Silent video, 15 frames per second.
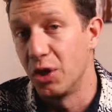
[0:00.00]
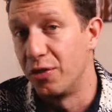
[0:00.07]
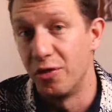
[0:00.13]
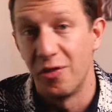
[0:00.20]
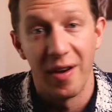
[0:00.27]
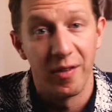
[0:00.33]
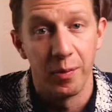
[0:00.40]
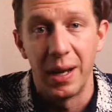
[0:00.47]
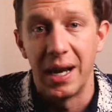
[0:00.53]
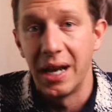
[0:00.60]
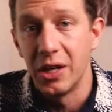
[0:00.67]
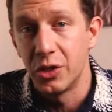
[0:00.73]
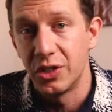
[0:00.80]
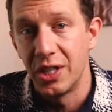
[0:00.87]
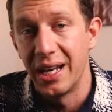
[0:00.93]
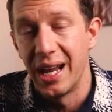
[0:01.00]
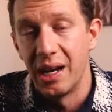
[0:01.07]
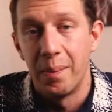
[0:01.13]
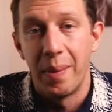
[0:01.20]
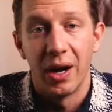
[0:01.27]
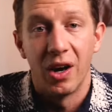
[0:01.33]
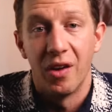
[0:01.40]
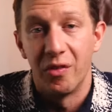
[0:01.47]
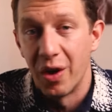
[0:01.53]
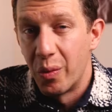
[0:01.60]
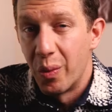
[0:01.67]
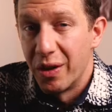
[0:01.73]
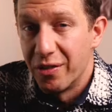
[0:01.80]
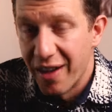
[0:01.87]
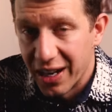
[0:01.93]
So if you've ever been interested in a pair of
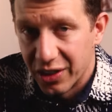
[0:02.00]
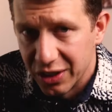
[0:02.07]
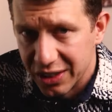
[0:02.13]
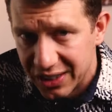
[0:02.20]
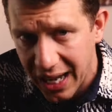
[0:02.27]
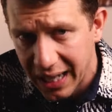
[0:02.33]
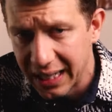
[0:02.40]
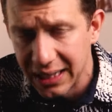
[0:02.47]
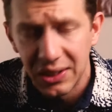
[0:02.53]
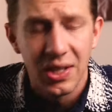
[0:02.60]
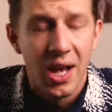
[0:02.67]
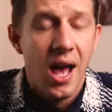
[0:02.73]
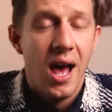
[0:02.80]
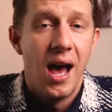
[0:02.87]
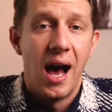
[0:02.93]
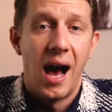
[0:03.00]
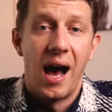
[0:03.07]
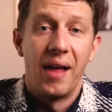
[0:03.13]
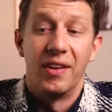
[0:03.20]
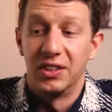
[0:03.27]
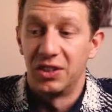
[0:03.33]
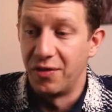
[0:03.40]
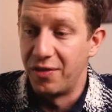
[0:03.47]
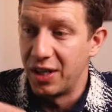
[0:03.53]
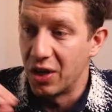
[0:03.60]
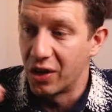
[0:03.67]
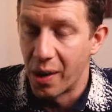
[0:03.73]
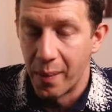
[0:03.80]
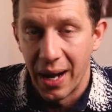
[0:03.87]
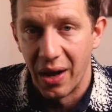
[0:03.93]
Red Wing Factory seconds, uh, there's a
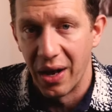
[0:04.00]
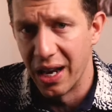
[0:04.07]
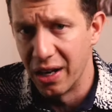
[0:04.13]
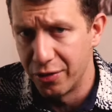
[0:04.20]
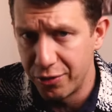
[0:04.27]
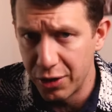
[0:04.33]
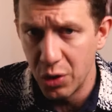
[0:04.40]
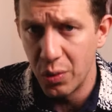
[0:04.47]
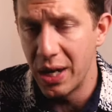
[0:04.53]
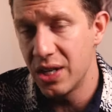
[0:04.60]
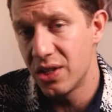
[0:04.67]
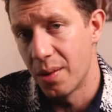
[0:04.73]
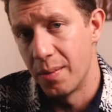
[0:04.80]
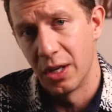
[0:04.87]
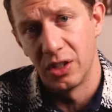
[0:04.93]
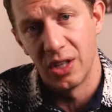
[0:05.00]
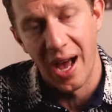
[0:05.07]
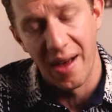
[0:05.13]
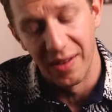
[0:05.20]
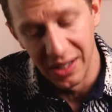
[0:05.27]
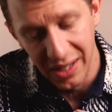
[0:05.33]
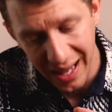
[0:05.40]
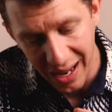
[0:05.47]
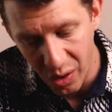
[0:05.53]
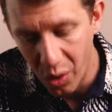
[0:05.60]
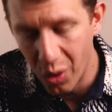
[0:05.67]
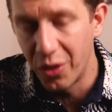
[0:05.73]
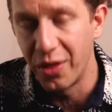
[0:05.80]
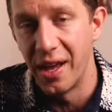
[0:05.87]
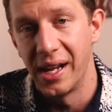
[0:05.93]
video coming out in a few weeks. I'm gonna dive into that
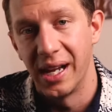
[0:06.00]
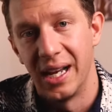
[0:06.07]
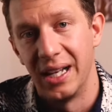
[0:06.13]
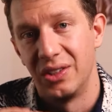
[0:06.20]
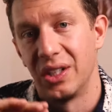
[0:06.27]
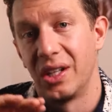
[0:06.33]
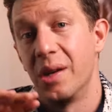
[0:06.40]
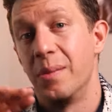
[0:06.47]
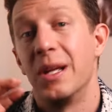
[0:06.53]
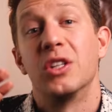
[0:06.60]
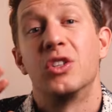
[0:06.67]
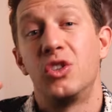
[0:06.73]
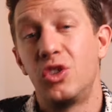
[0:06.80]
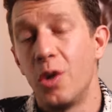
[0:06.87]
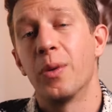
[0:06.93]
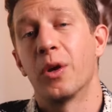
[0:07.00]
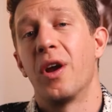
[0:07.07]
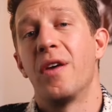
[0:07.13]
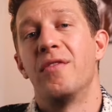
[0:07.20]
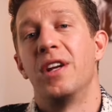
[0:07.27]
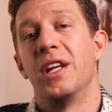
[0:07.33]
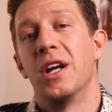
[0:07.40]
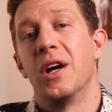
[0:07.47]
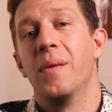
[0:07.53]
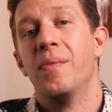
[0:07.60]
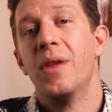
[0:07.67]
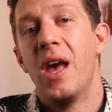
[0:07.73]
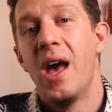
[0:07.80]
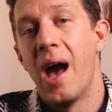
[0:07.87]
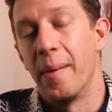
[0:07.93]
whole thing. It is gonna be a super great video.